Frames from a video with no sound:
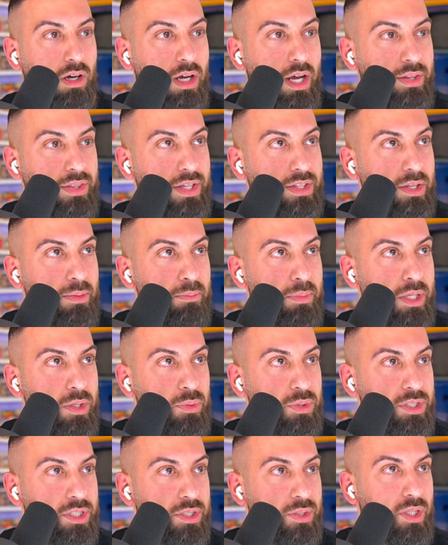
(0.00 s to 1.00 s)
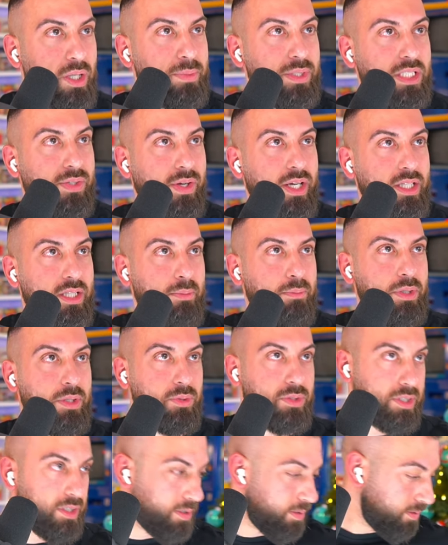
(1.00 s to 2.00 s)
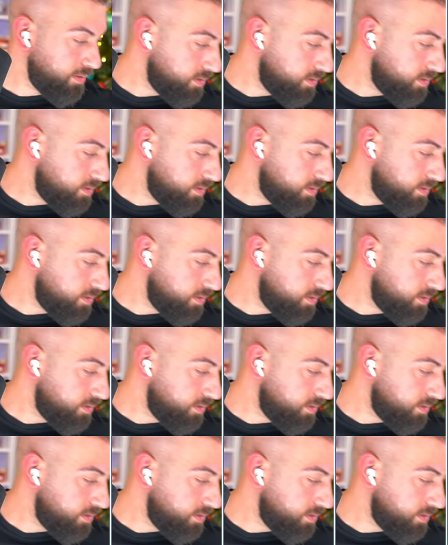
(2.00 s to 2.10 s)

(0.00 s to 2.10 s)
and then the Mewtwo. Let me see if I get the Mewtwo.